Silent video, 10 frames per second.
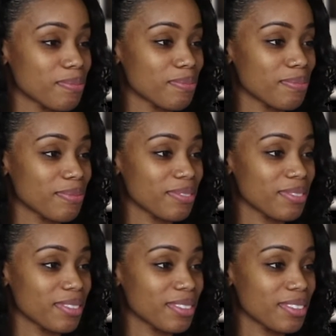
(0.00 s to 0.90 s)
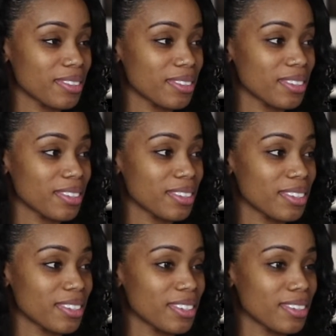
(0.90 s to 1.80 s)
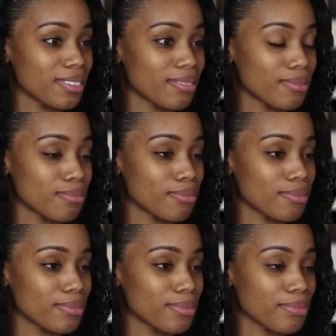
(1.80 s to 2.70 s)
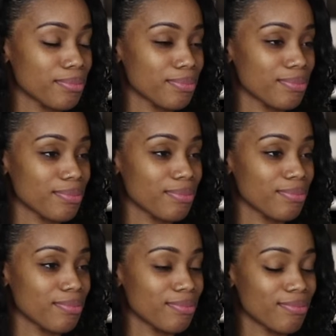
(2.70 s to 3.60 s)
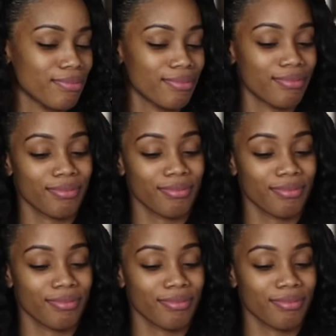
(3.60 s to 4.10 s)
No words are spoken by the person on screen.